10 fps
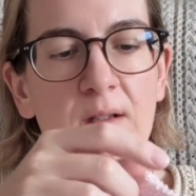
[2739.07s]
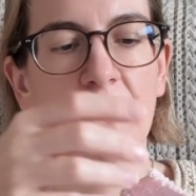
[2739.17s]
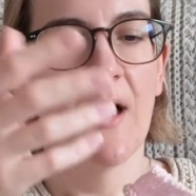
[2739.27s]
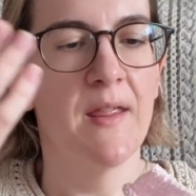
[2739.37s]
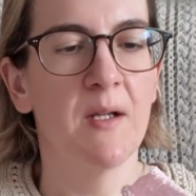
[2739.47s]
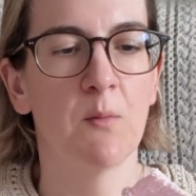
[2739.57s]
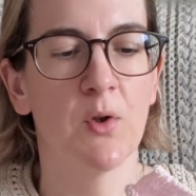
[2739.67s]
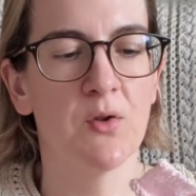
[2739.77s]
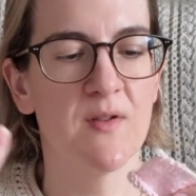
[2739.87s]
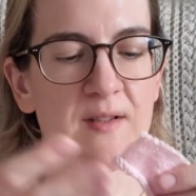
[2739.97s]
Nothing
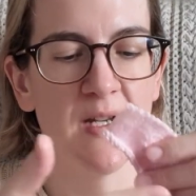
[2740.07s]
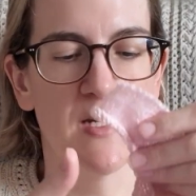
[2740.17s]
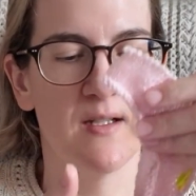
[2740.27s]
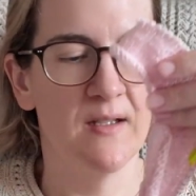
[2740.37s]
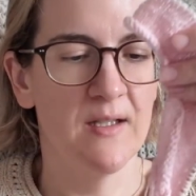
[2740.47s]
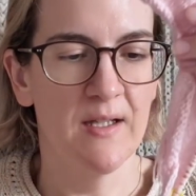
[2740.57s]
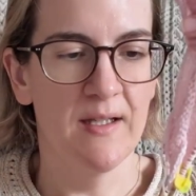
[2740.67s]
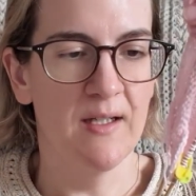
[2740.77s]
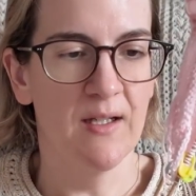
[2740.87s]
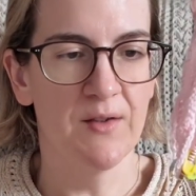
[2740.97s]
more to say,
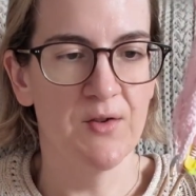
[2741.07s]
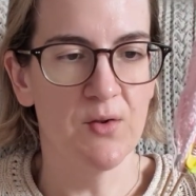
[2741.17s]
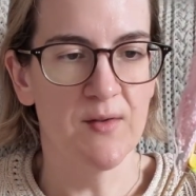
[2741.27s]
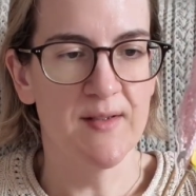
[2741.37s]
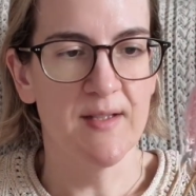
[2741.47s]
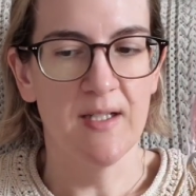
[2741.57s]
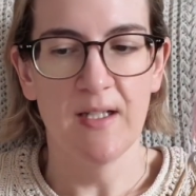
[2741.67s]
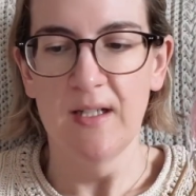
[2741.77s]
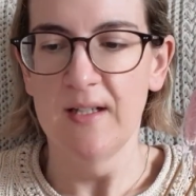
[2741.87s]
nothing else to see.